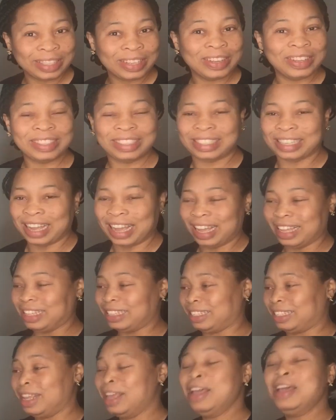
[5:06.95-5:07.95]
no
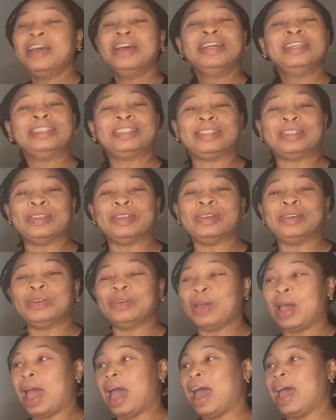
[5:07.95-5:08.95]
chance to
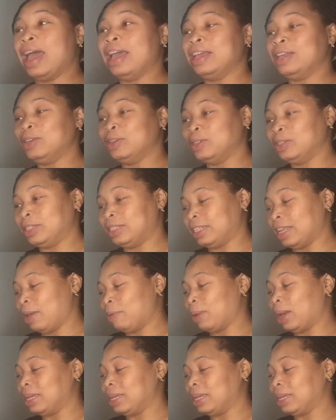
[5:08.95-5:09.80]
use them.